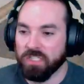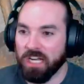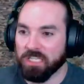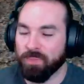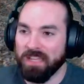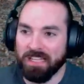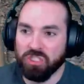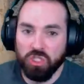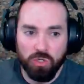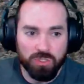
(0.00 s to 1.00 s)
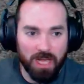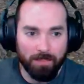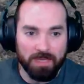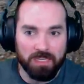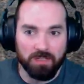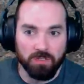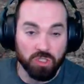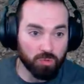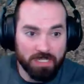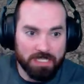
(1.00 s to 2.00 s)
XP, that's two zombie kills,
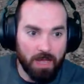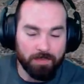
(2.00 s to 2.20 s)
three zombie